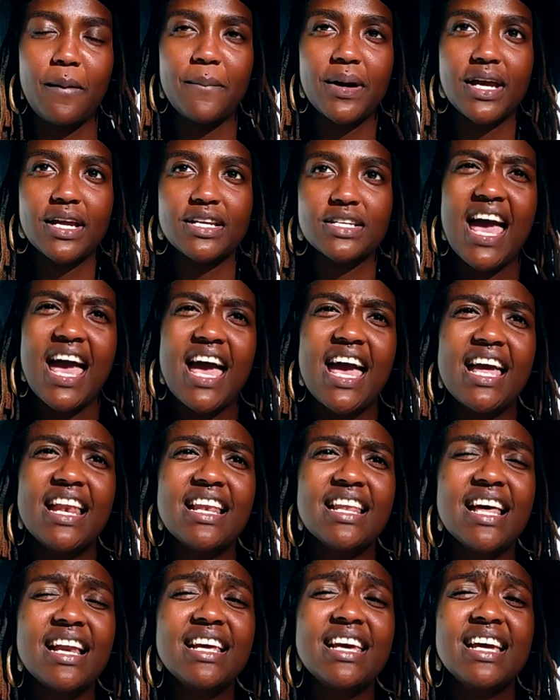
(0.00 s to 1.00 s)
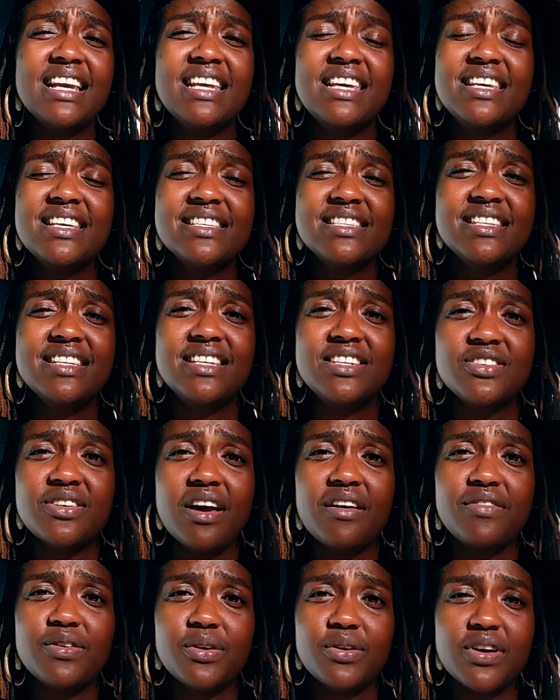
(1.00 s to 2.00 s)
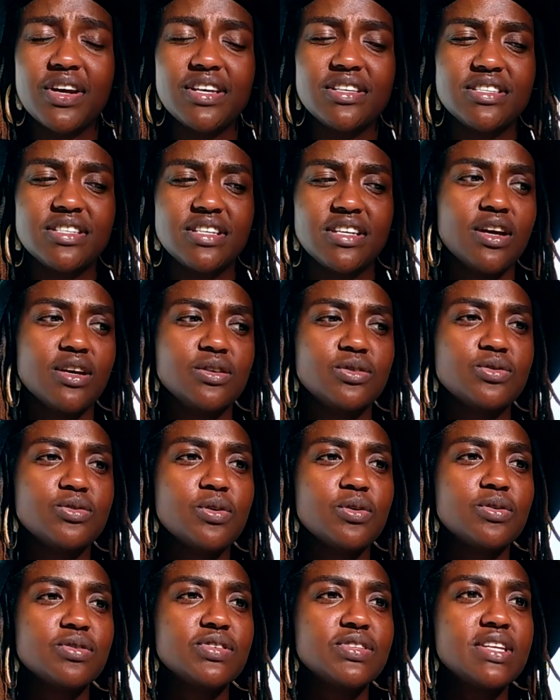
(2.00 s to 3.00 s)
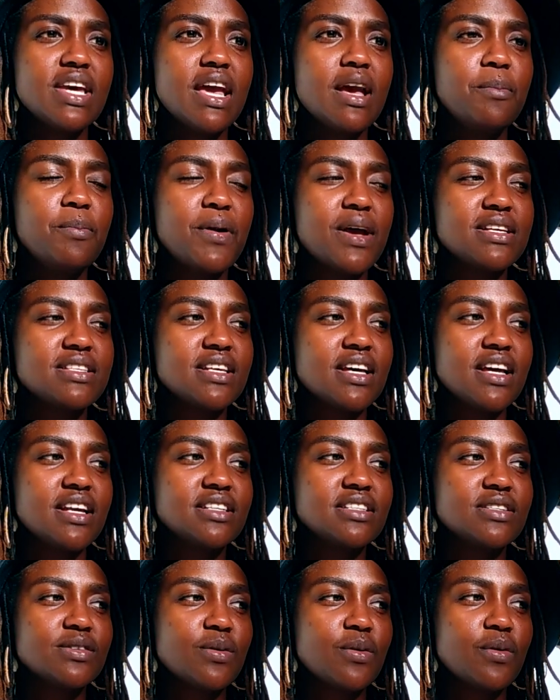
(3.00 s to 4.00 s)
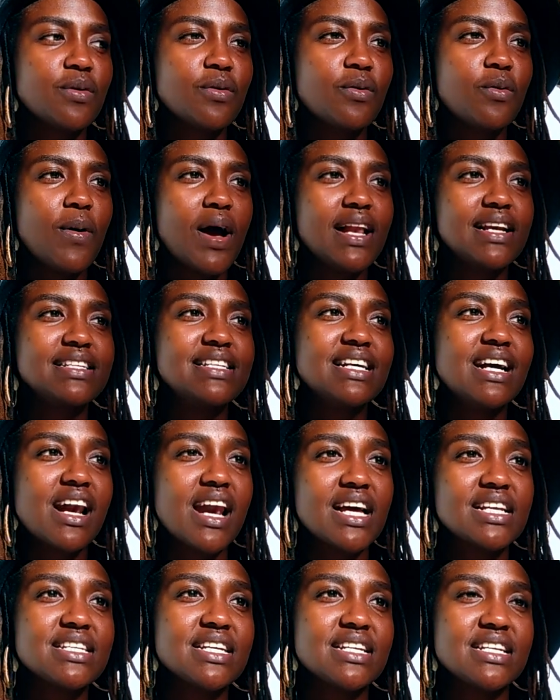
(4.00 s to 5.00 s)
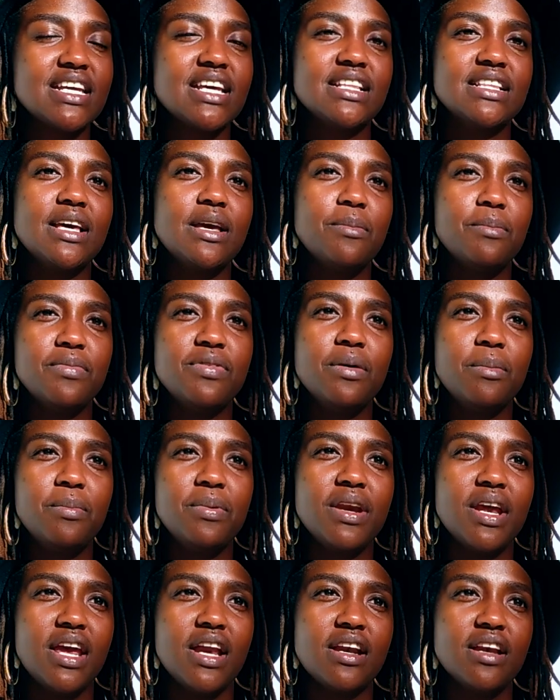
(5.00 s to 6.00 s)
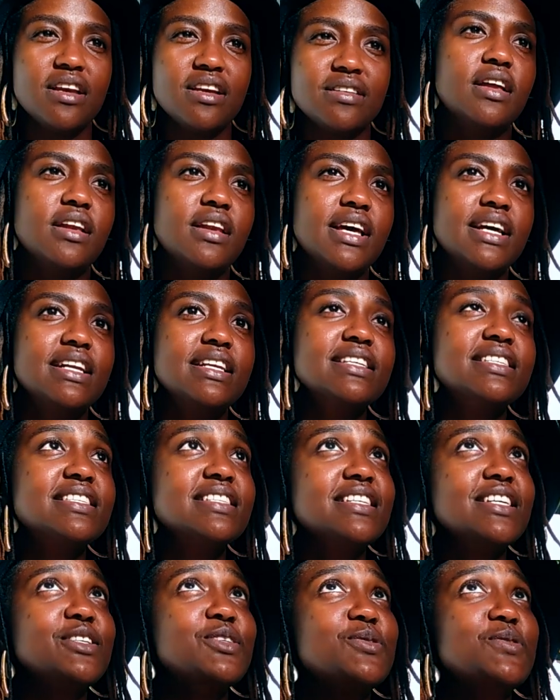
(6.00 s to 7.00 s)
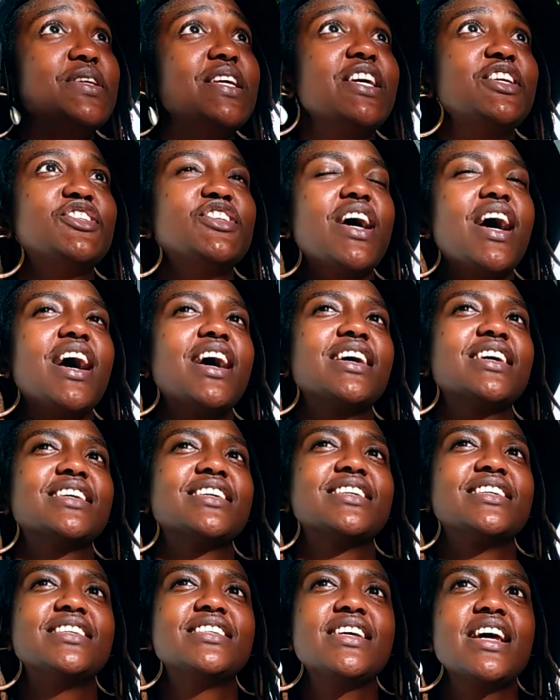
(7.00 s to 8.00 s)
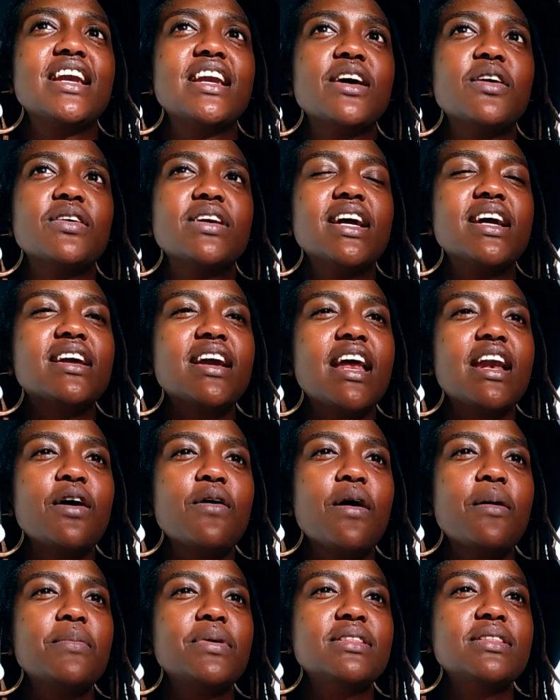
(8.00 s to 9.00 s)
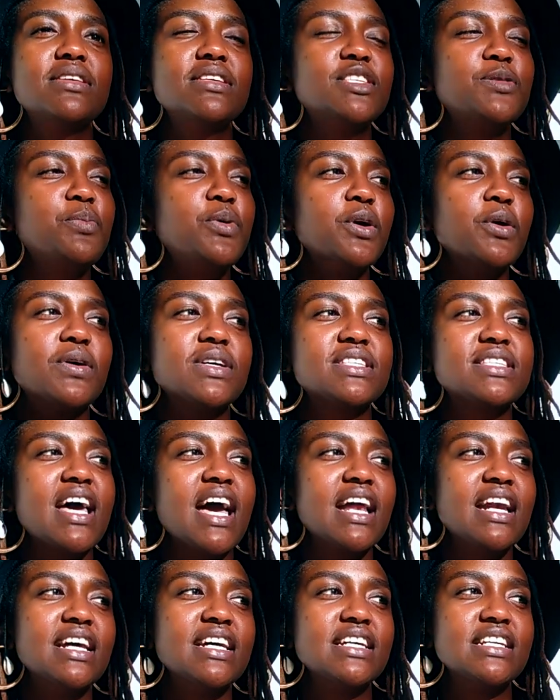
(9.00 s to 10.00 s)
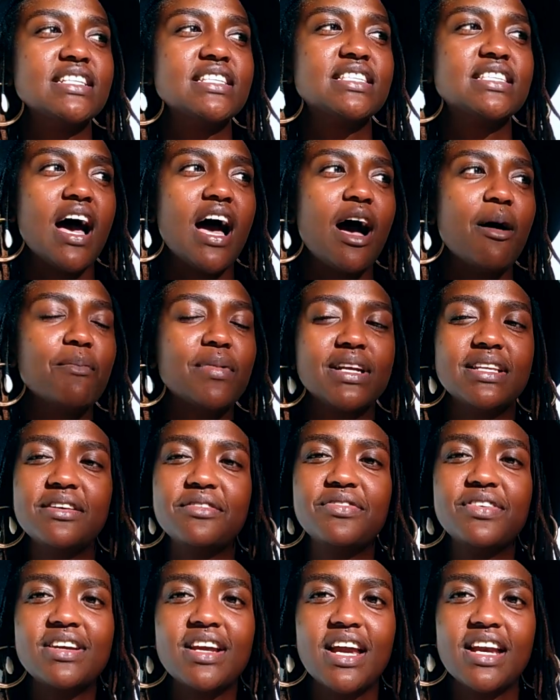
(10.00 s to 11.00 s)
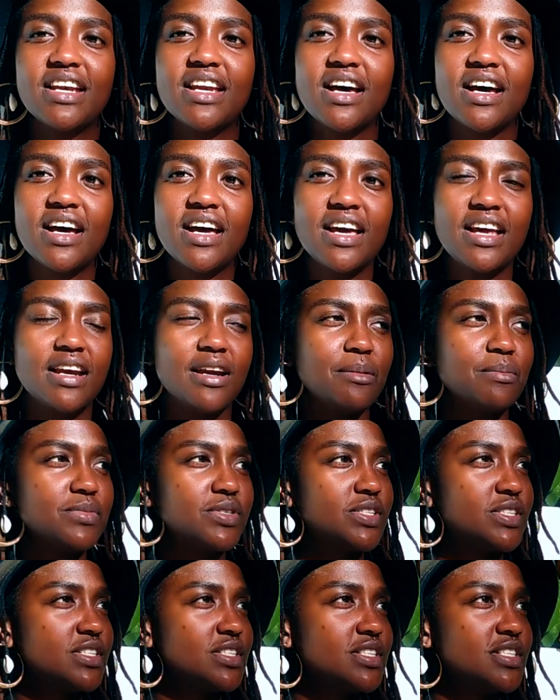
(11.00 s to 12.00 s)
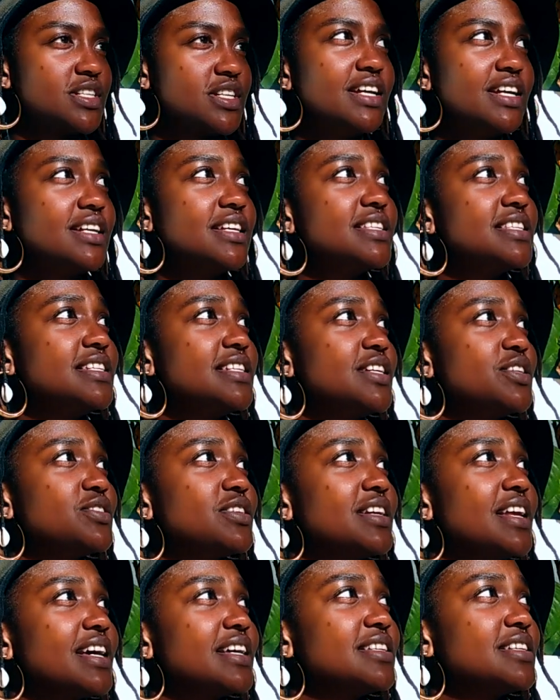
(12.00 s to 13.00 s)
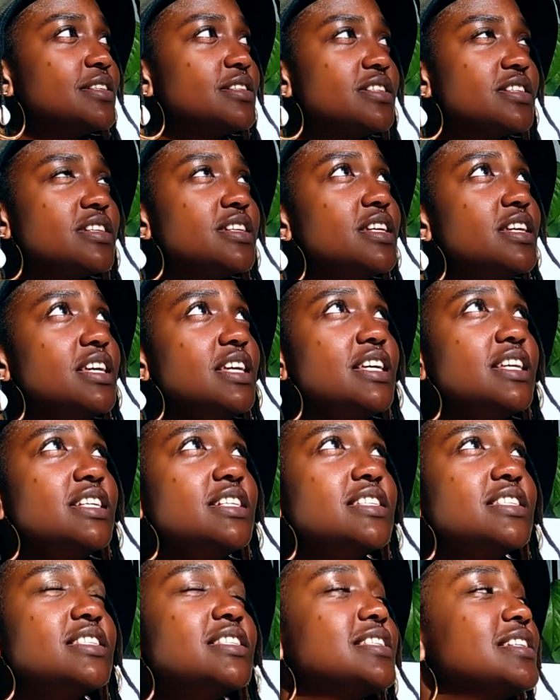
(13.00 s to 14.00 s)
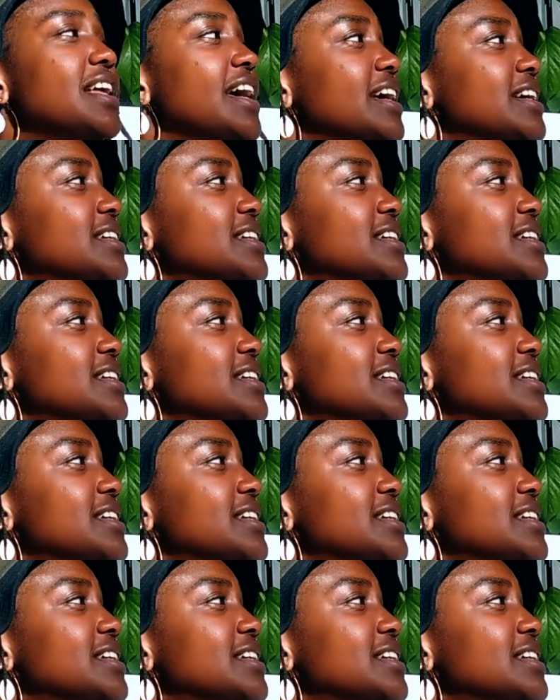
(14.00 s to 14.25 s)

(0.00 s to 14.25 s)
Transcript: mind. And that can easily drive you crazy. So staying present while decluttering the brain, like listening to nature right now. Like right now I'm in this pure silence. I'm at the veranda and I'm just listening to like the trees like